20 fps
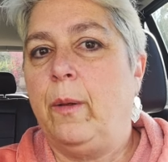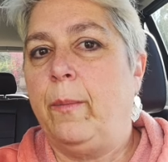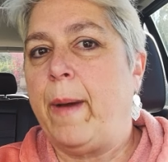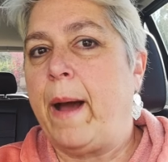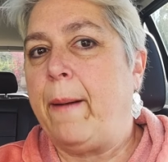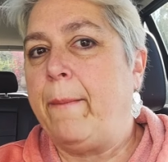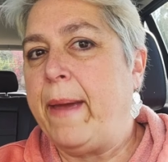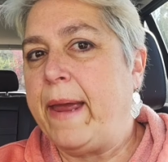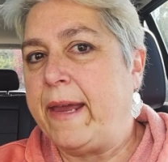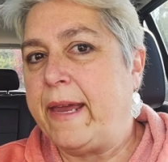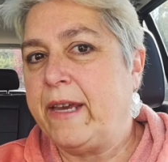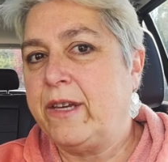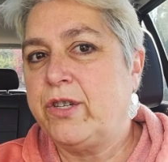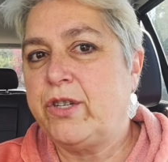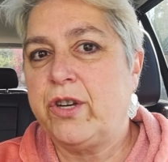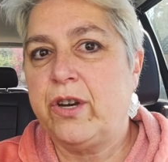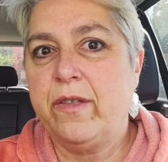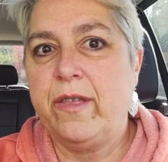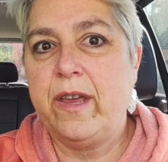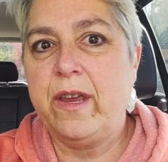about making
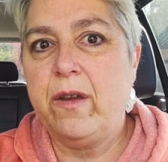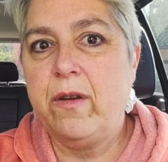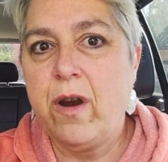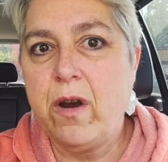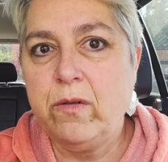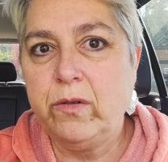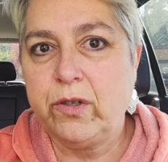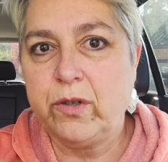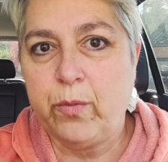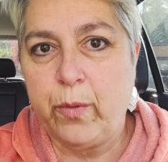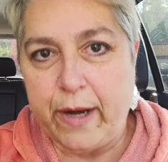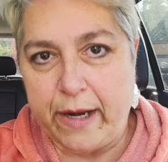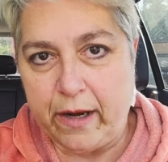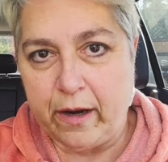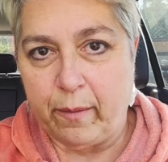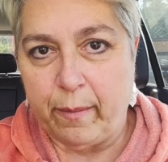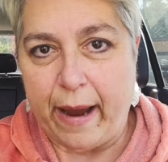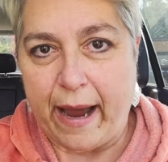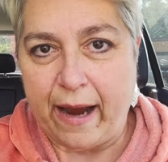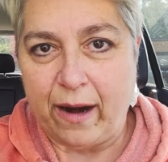sure that you don't tweak
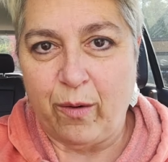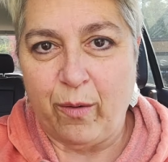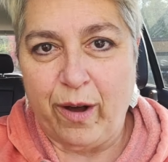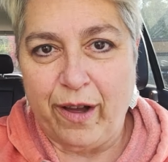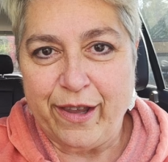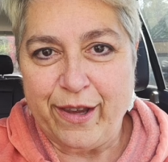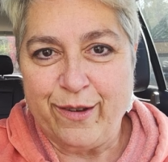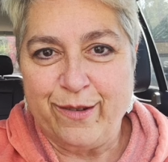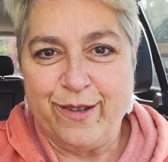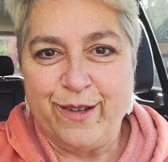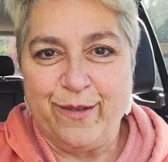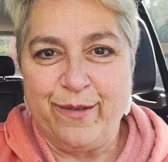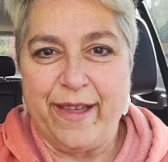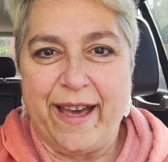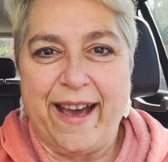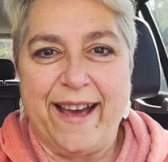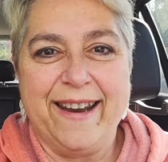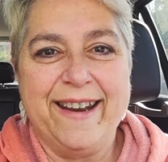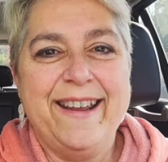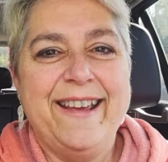your back while you do
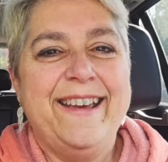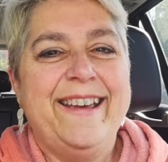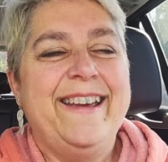that.